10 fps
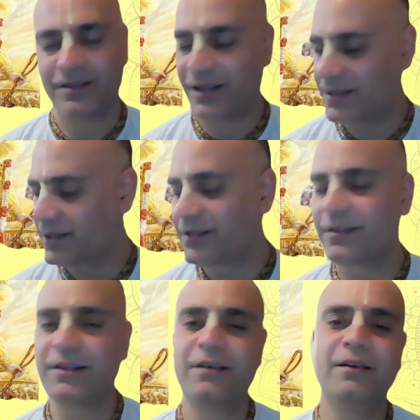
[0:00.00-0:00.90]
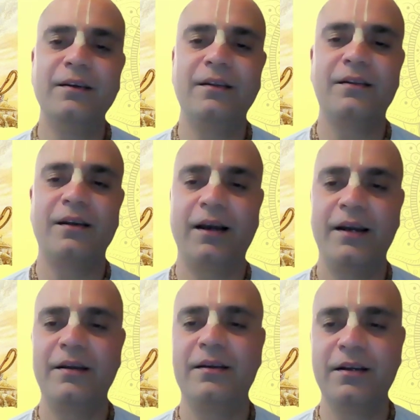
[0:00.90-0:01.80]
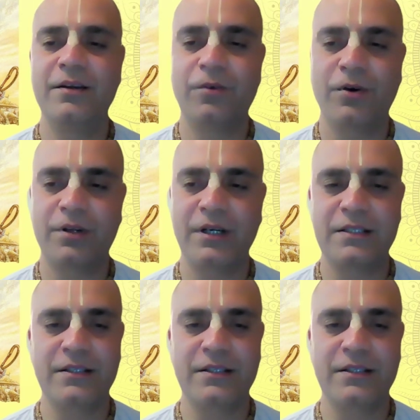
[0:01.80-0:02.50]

as it is written here, the light, heat, water,